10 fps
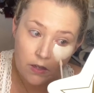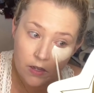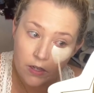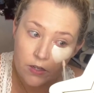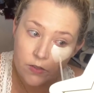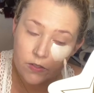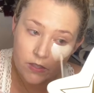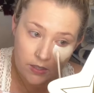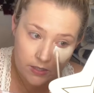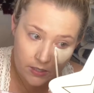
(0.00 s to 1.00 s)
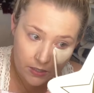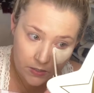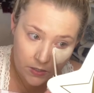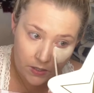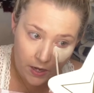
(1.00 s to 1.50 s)
I used this
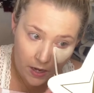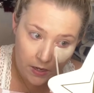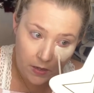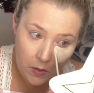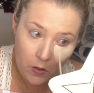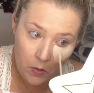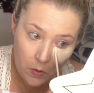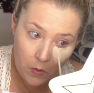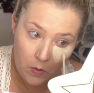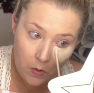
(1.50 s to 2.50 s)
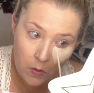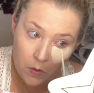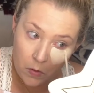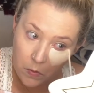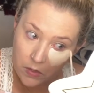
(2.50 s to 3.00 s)
yesterday
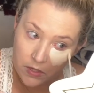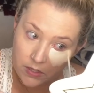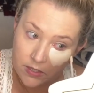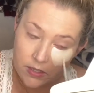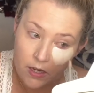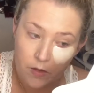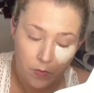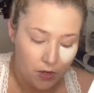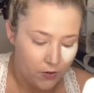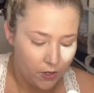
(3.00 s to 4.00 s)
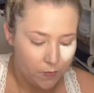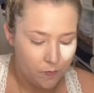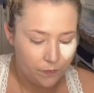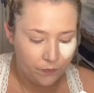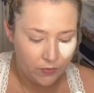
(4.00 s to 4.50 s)
with his setting powder,
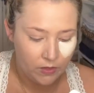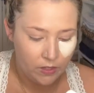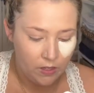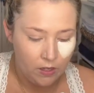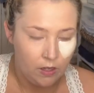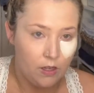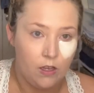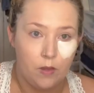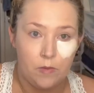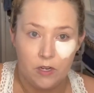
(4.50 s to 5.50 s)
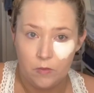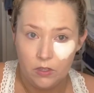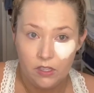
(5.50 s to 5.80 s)
and I really